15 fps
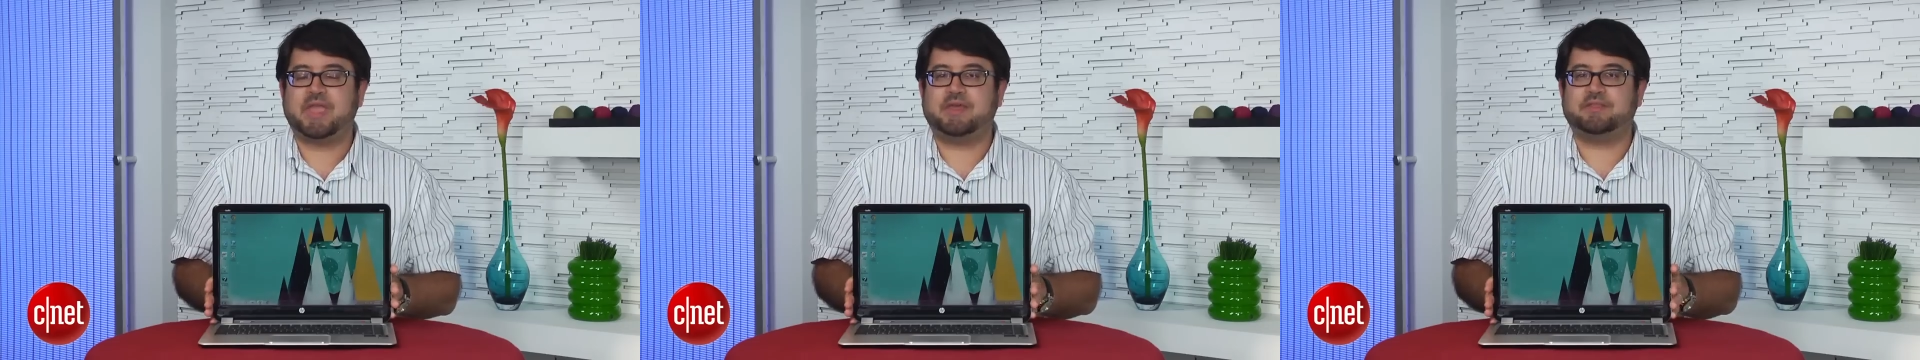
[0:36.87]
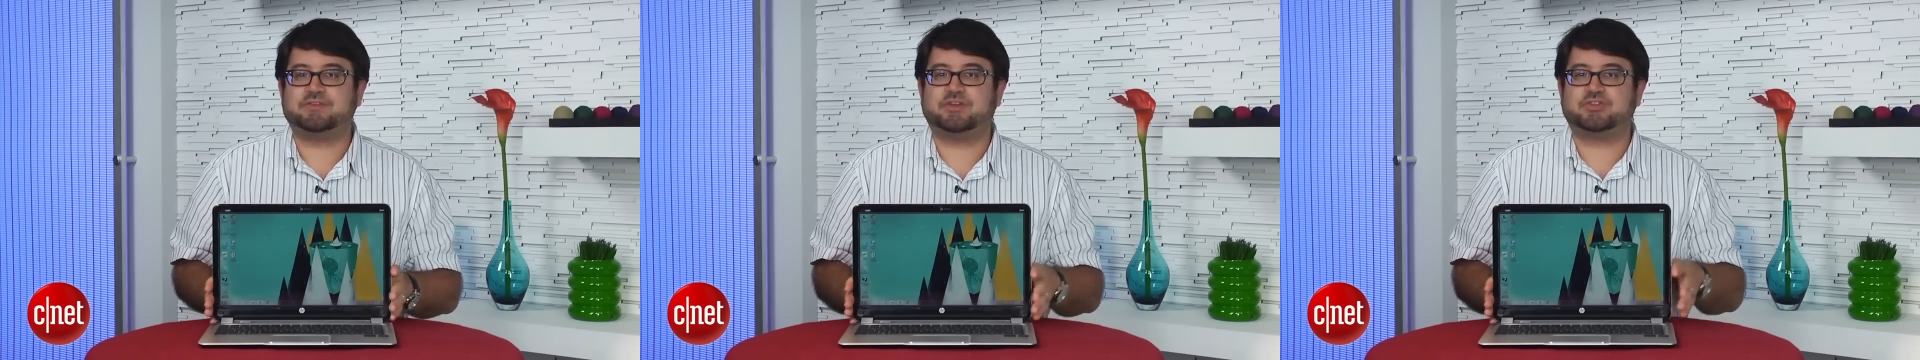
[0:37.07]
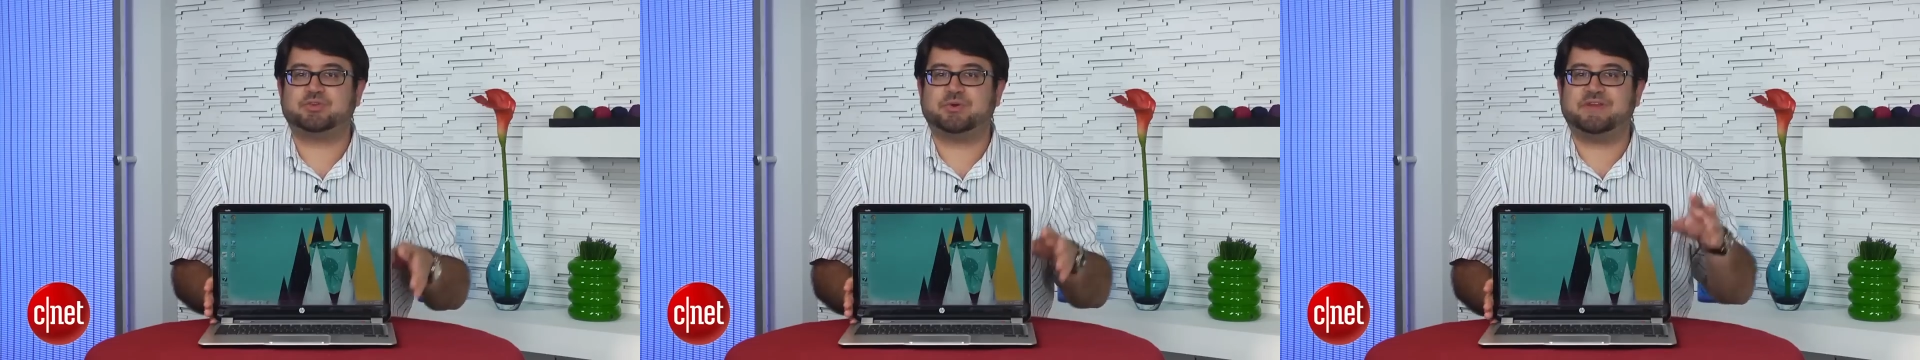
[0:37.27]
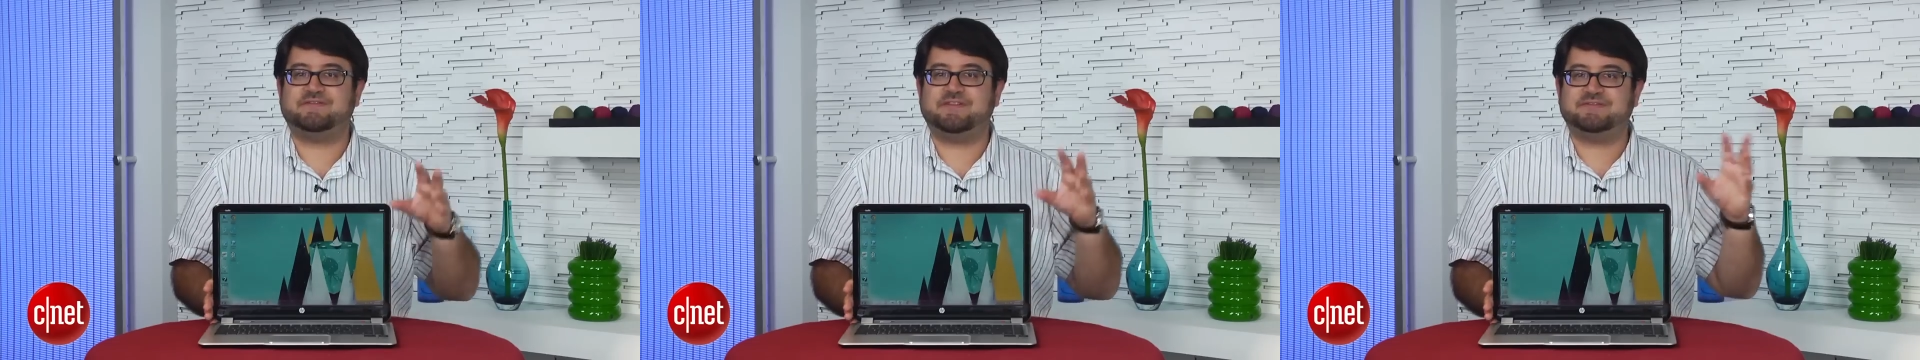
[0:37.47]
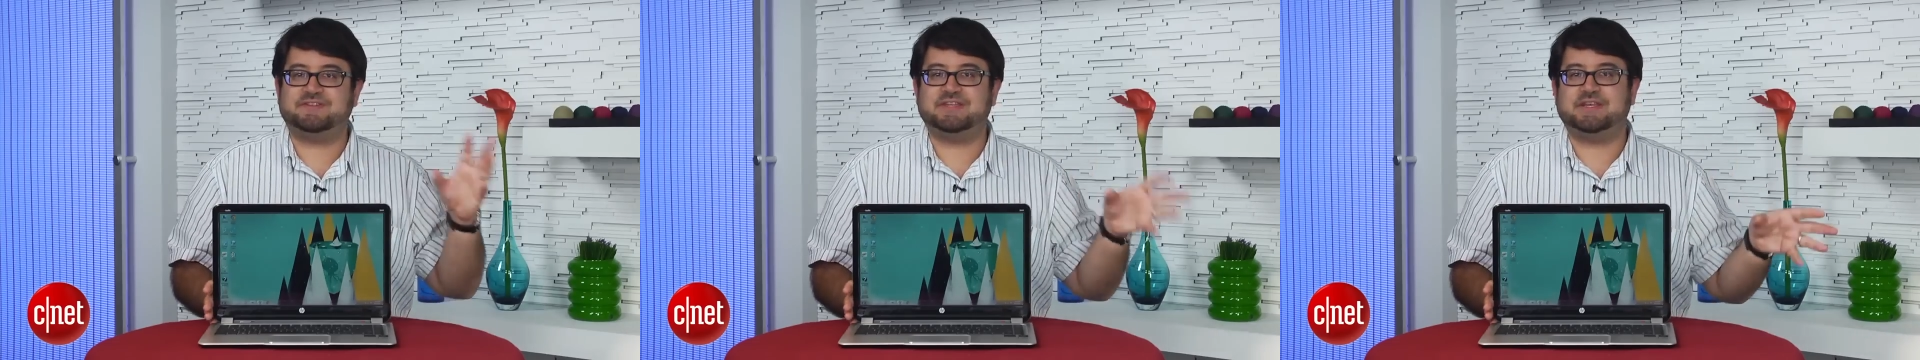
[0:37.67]
and there's also a
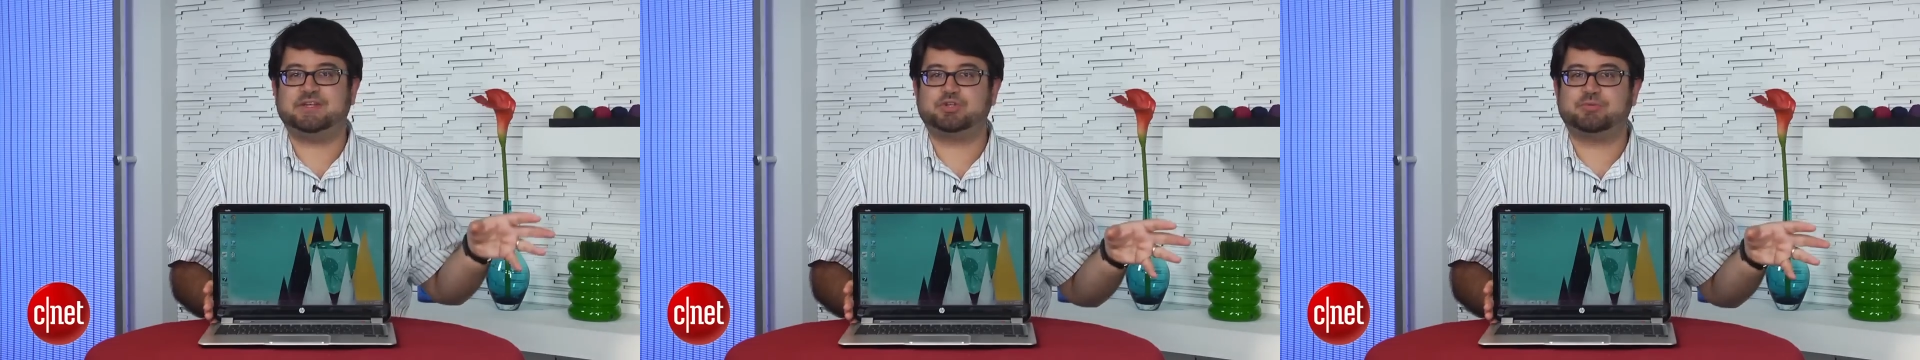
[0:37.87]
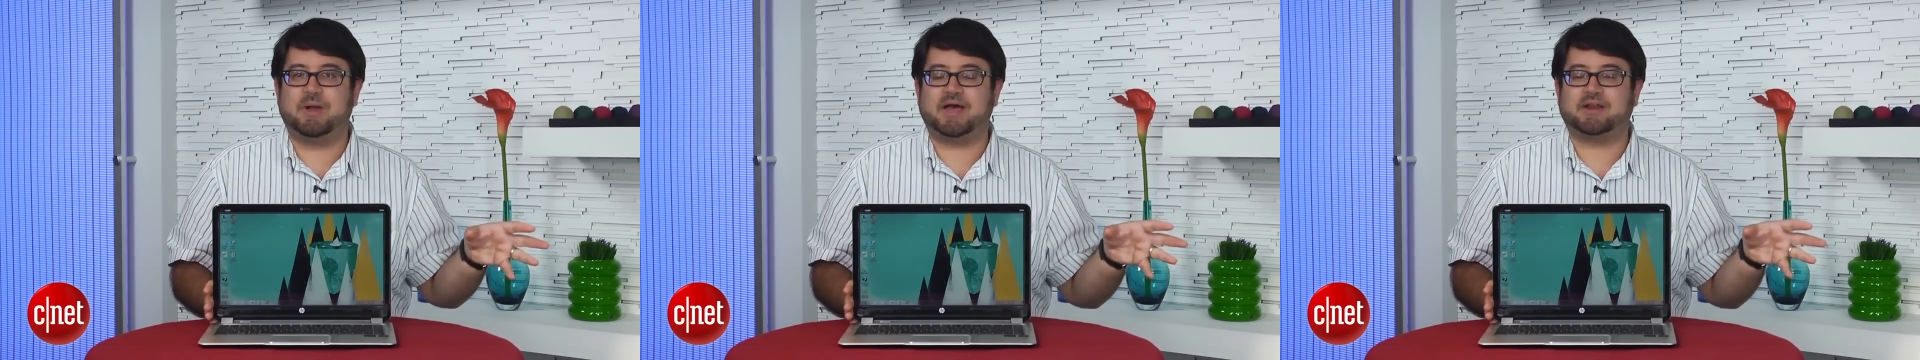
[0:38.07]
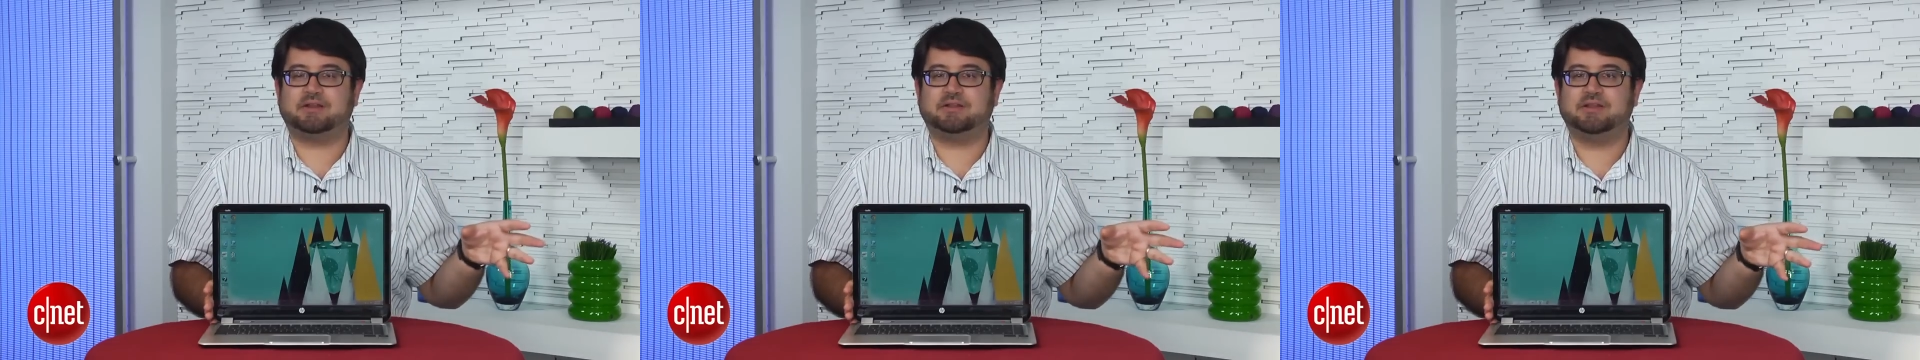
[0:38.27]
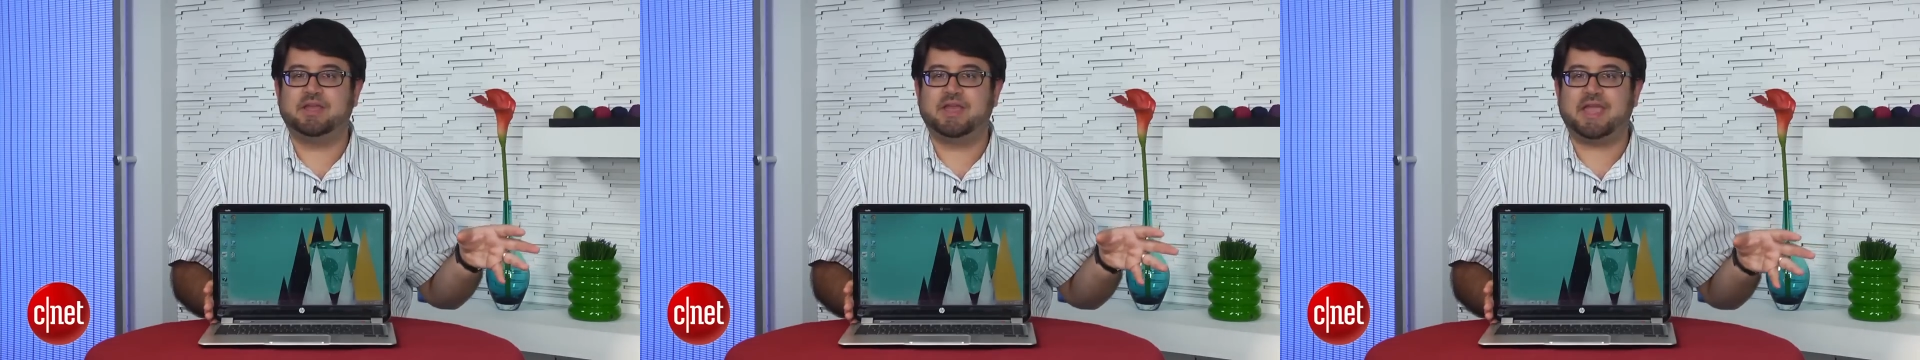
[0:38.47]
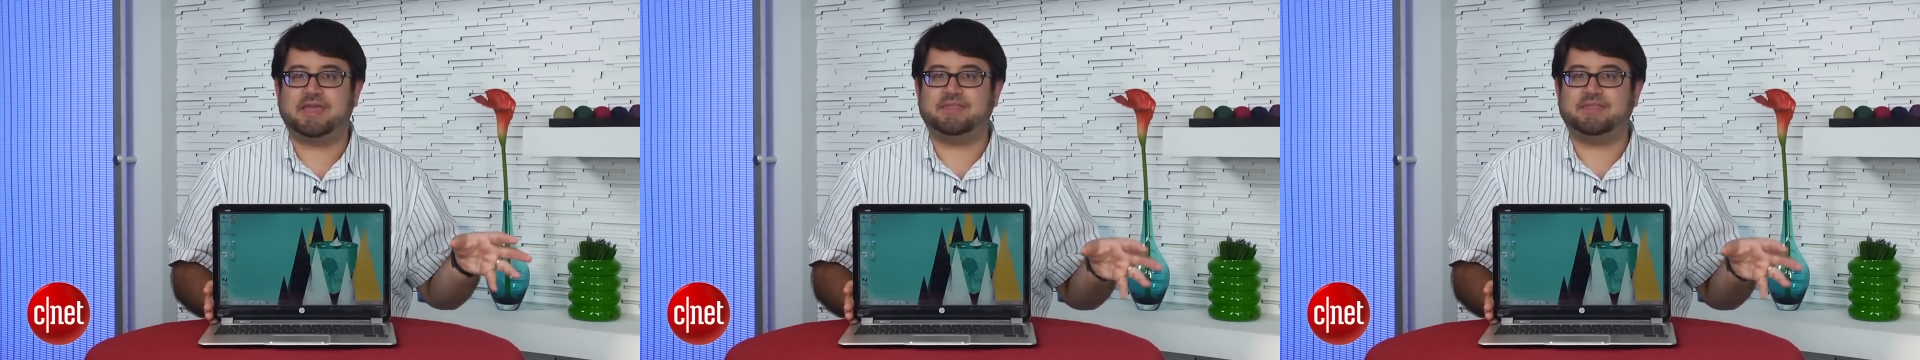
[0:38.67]
15-inch model,